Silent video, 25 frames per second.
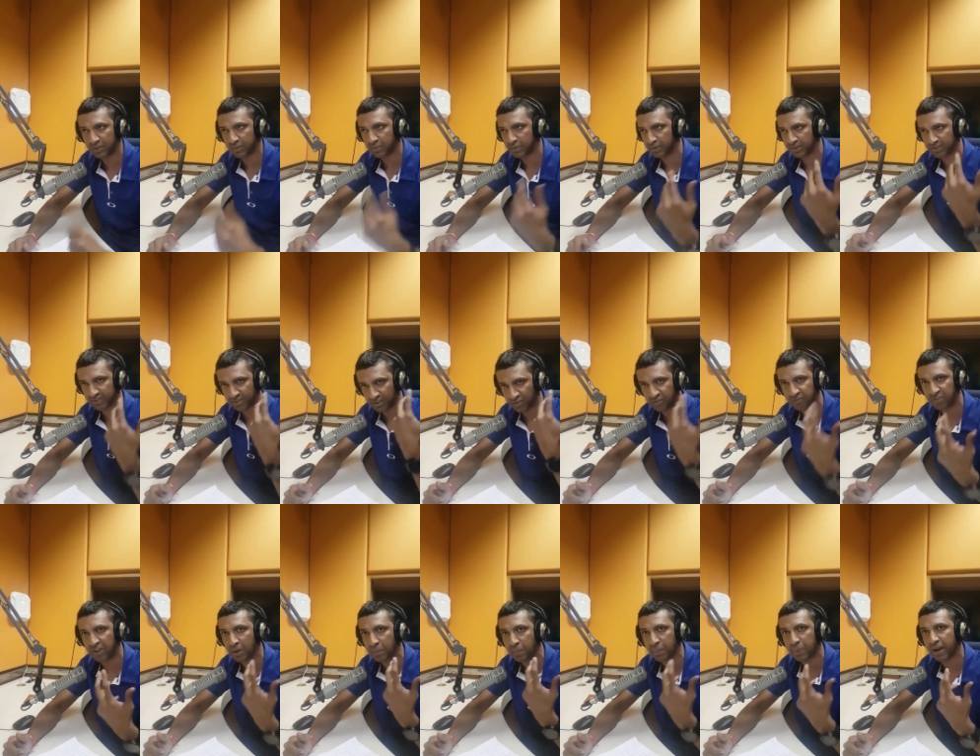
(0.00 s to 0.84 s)
is a
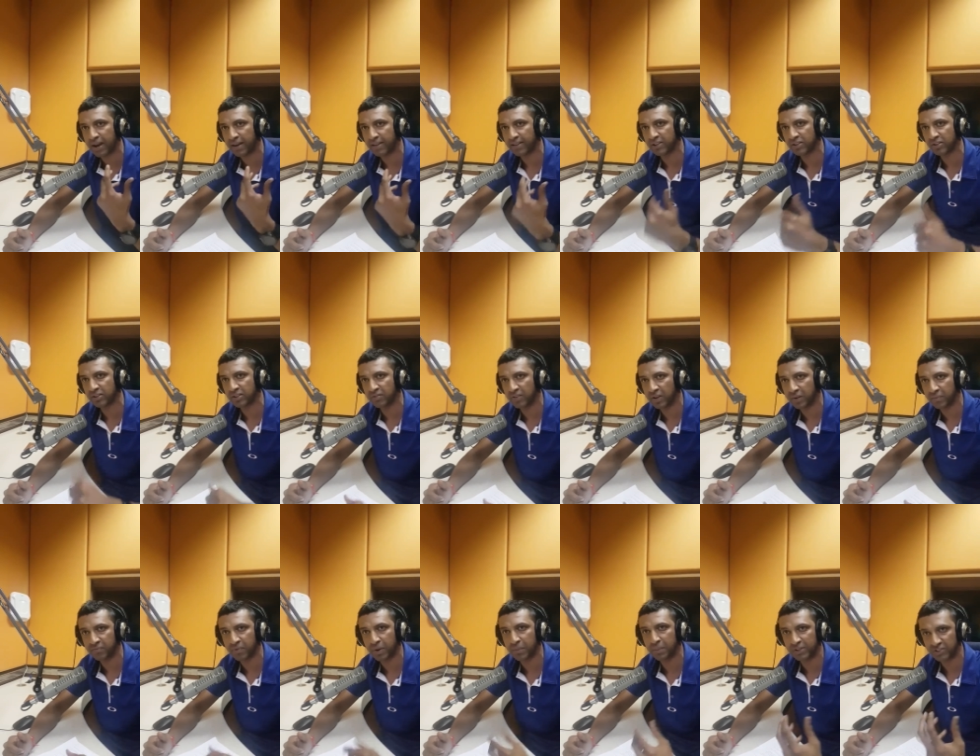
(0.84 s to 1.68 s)
severe pain that you
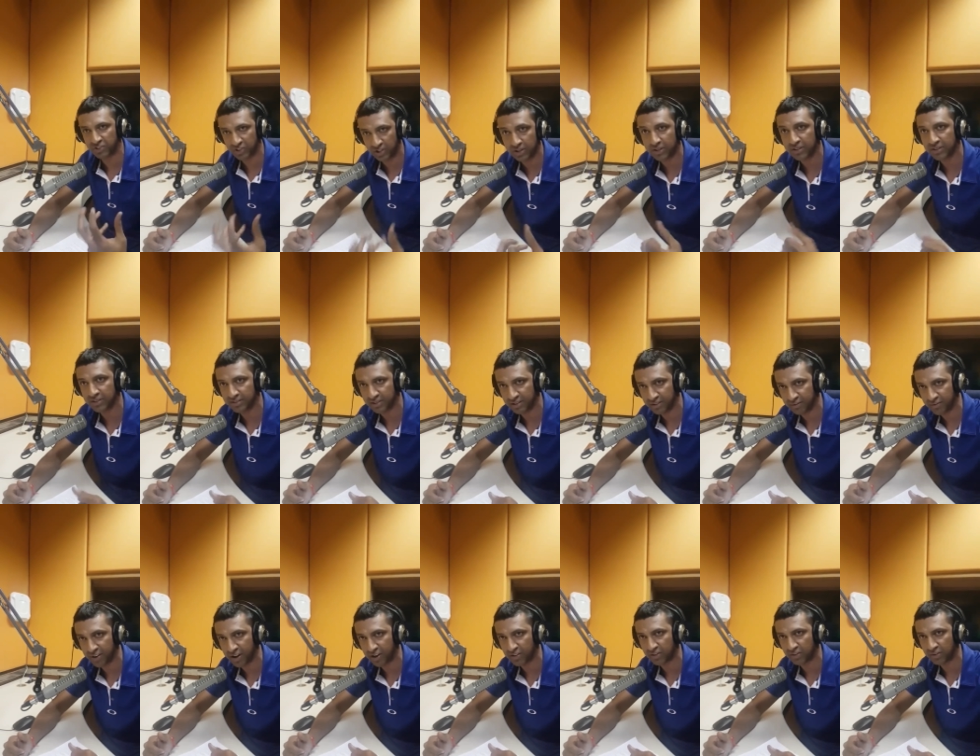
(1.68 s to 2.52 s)
develop from a shingles
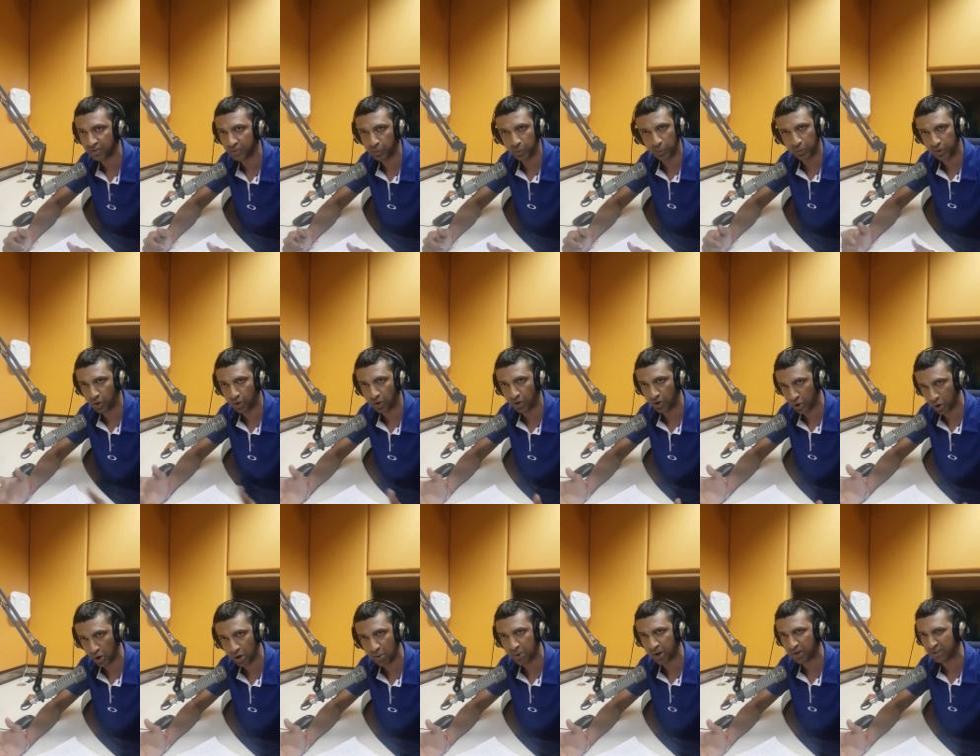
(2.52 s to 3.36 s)
infection. We all
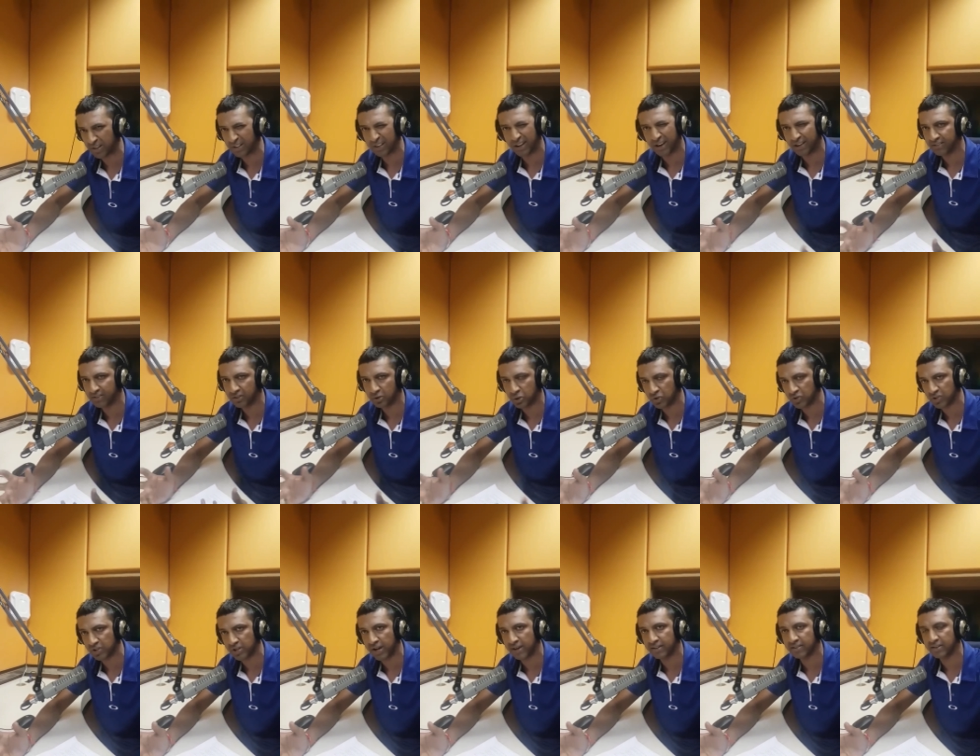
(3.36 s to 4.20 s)
know about it,
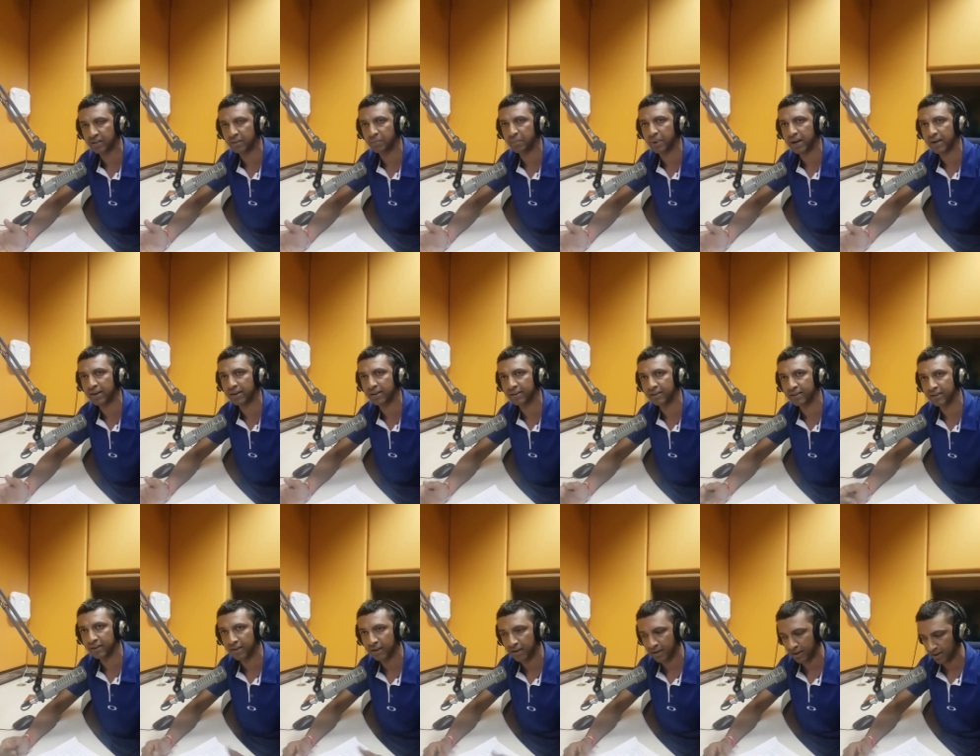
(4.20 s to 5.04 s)
excruciating pain.
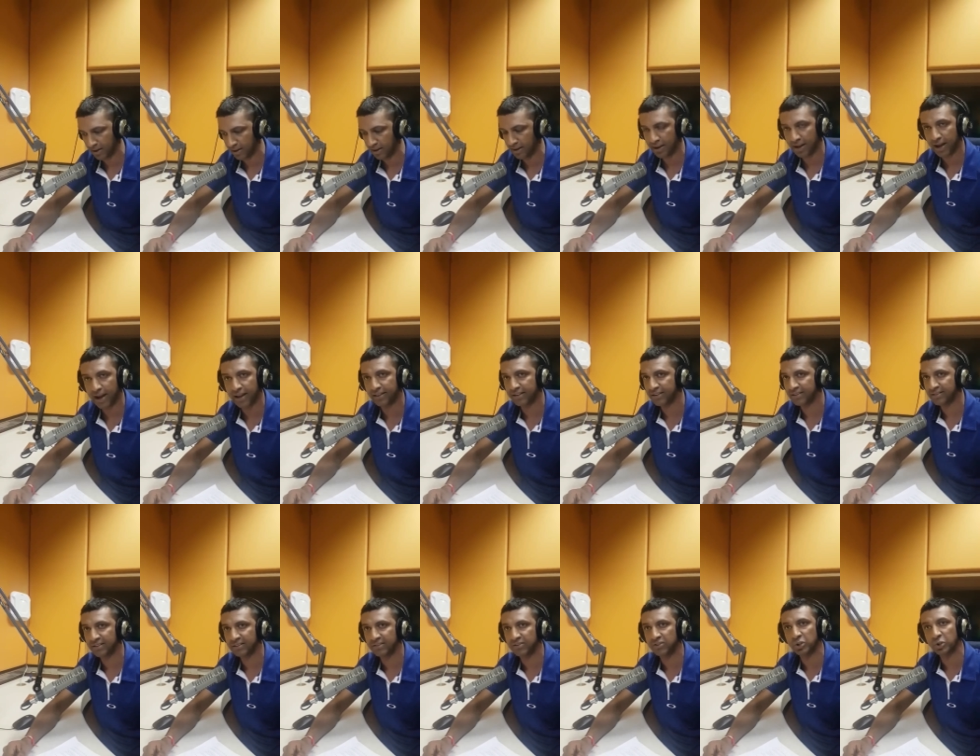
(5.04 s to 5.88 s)
And
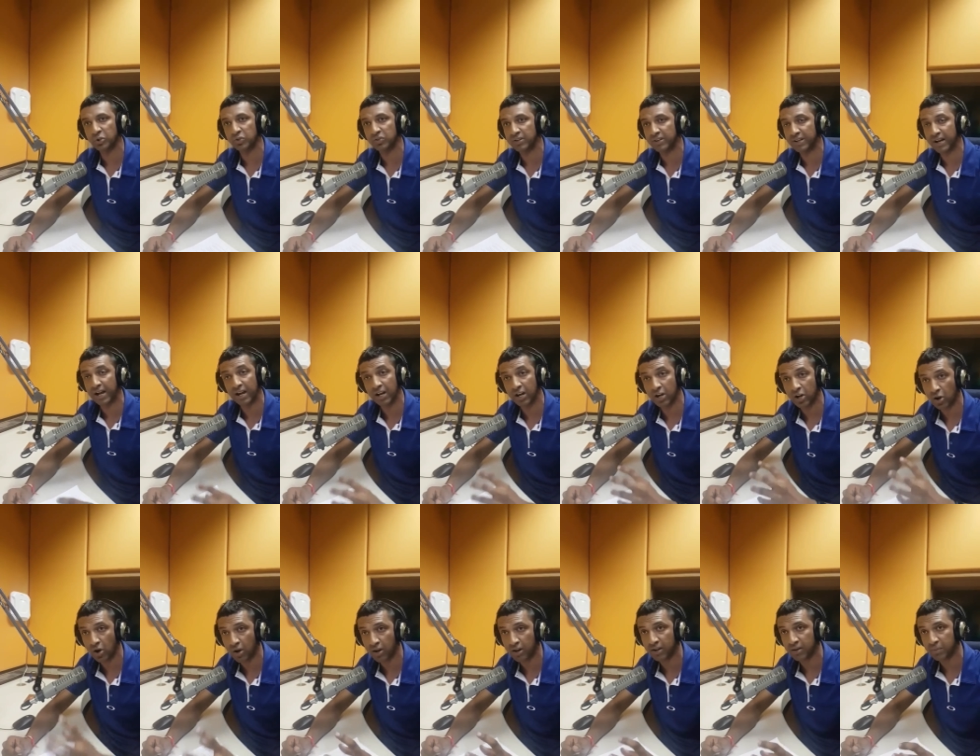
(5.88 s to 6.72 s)
this is usually a
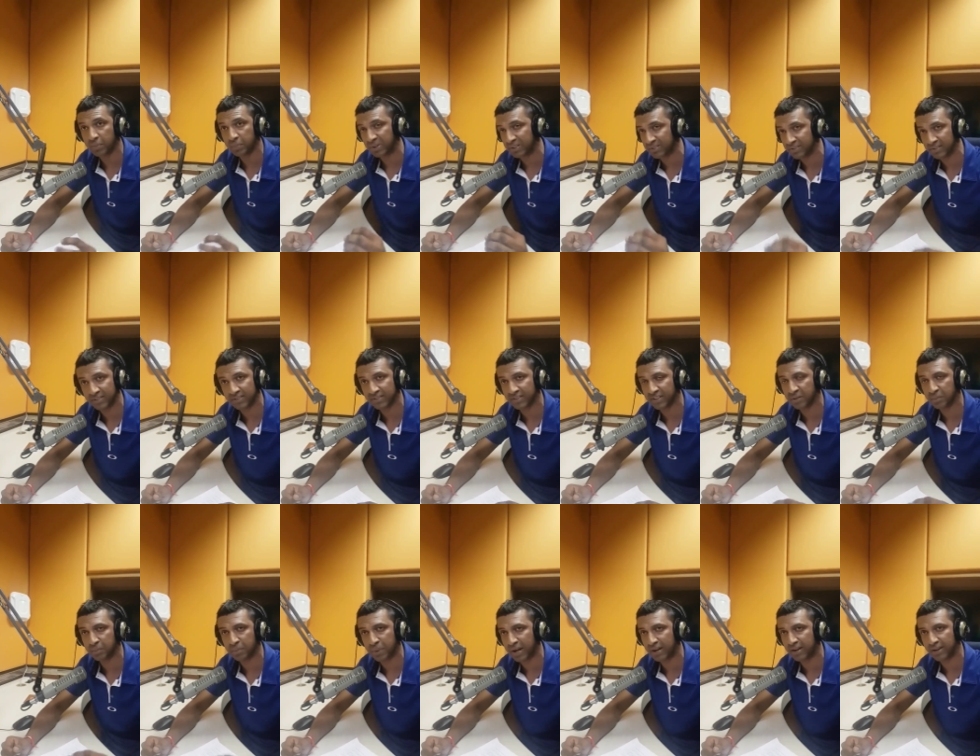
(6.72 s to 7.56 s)
chronic,
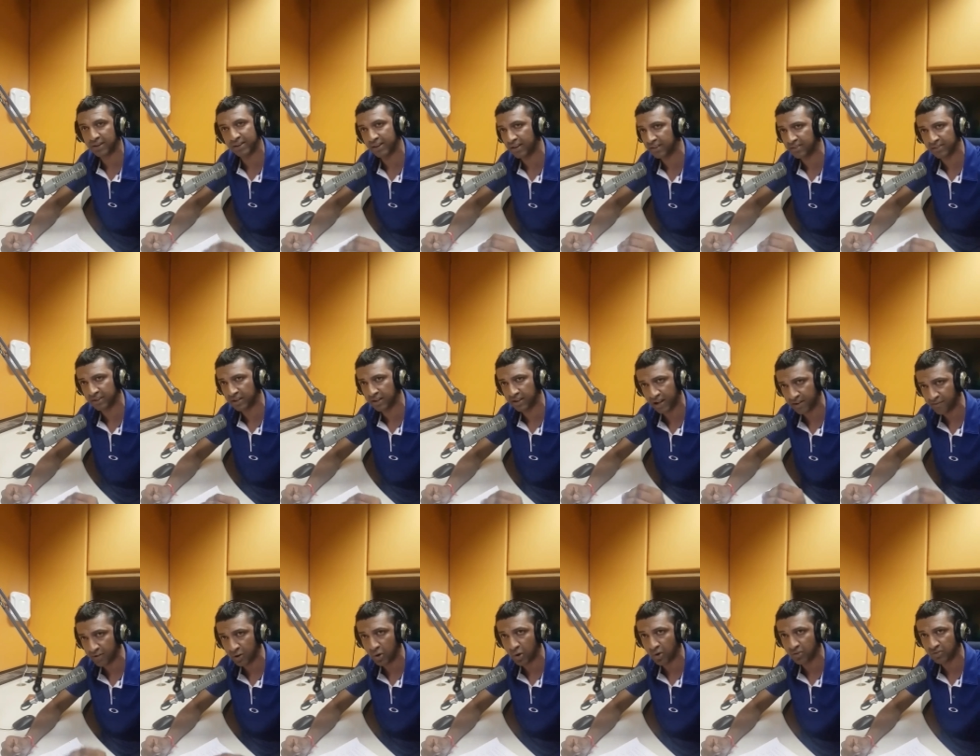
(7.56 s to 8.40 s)
persistent pain. It
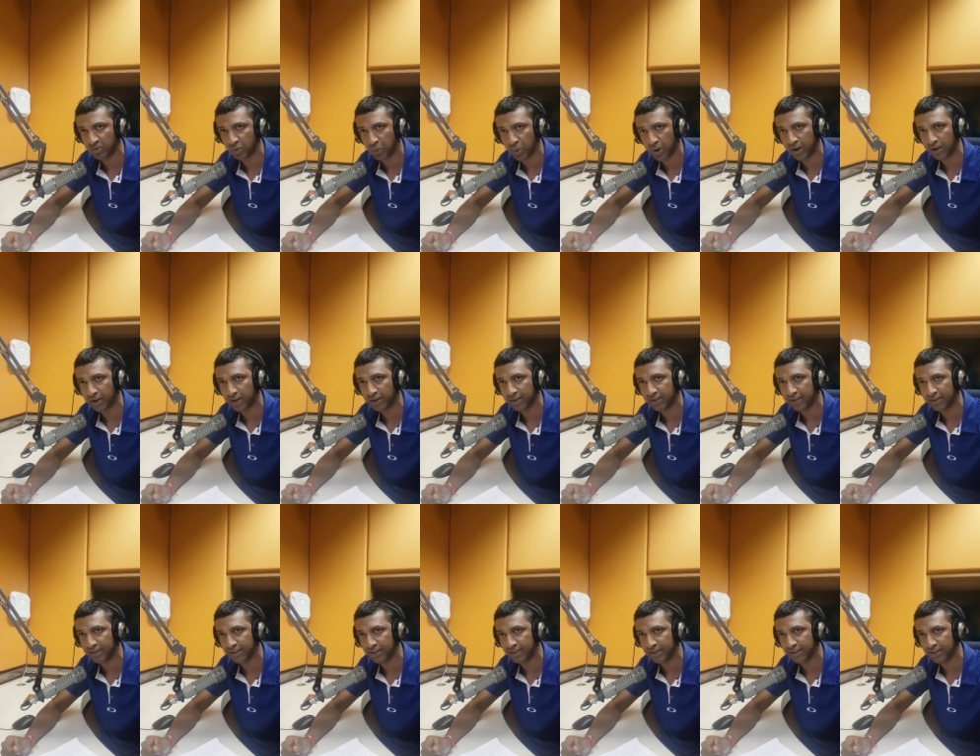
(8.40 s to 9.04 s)
never goes away.